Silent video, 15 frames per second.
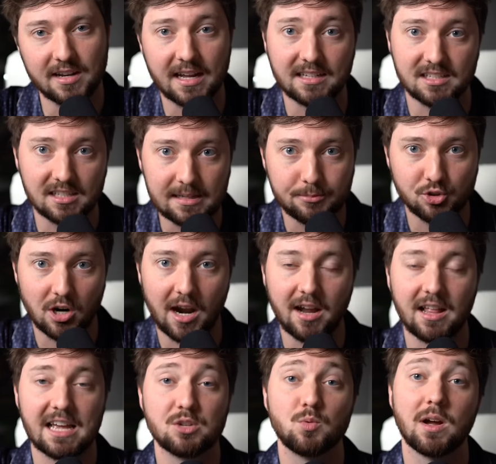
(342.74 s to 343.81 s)
night sleep
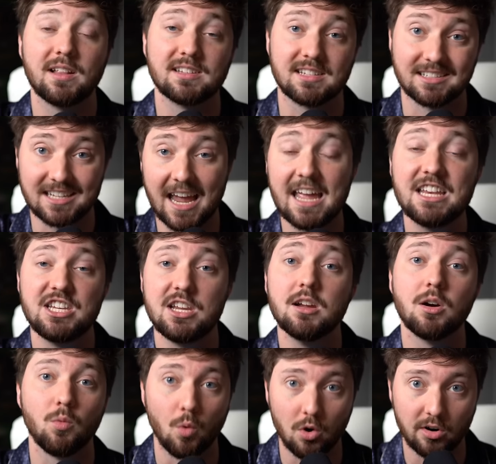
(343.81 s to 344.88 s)
trial as well as a 10
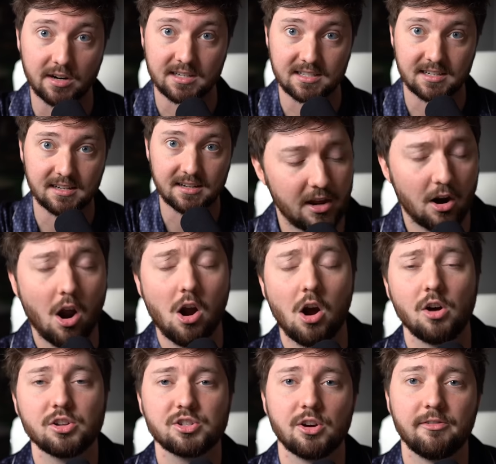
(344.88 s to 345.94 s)
year warranty. There are
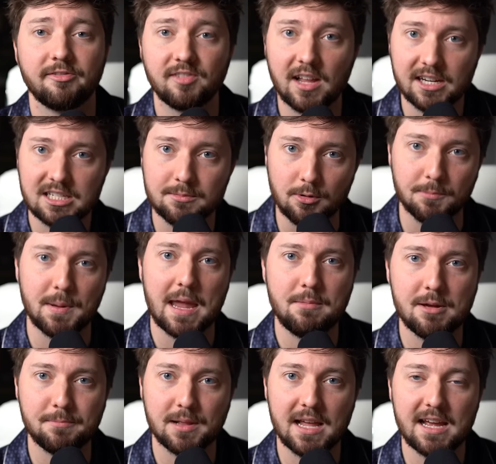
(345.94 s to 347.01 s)
also flexible
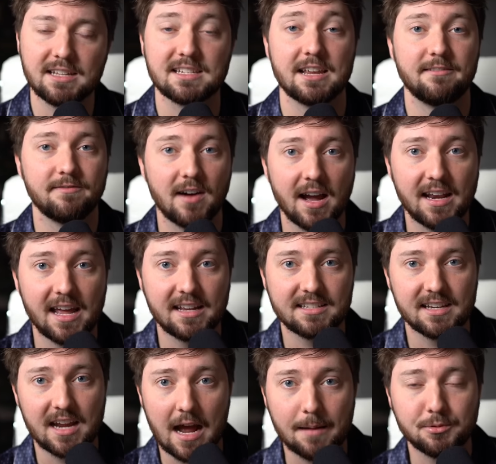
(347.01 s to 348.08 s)
payment plans and
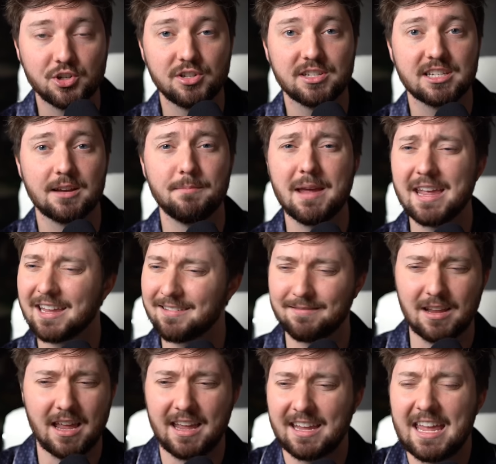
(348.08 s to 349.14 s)
financing options to make
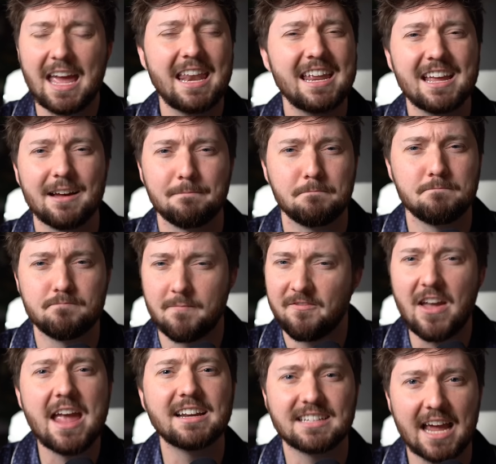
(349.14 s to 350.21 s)
getting a
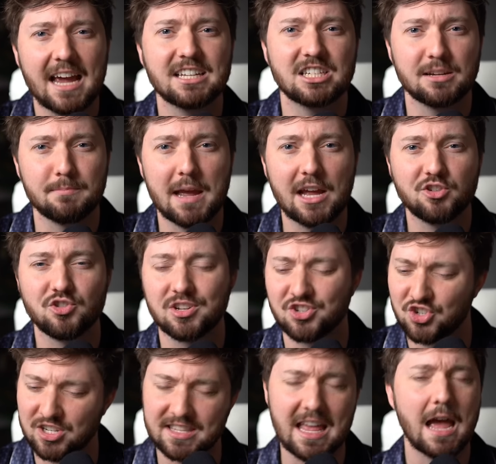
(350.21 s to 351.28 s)
Fantastic mattress,
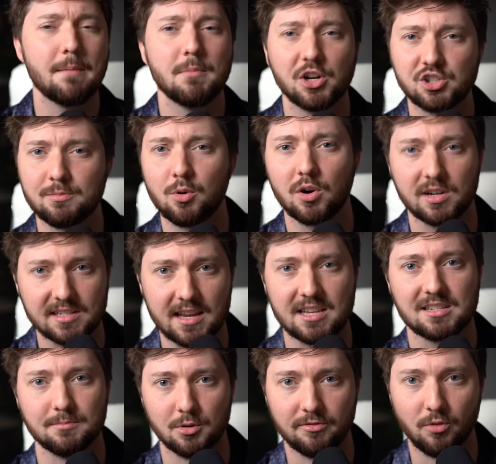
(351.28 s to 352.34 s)
just that much more
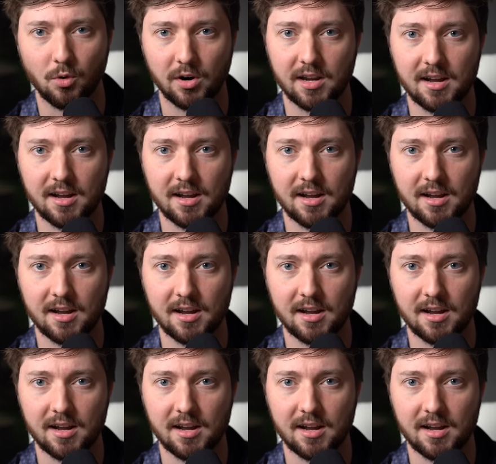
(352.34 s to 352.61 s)
accessible for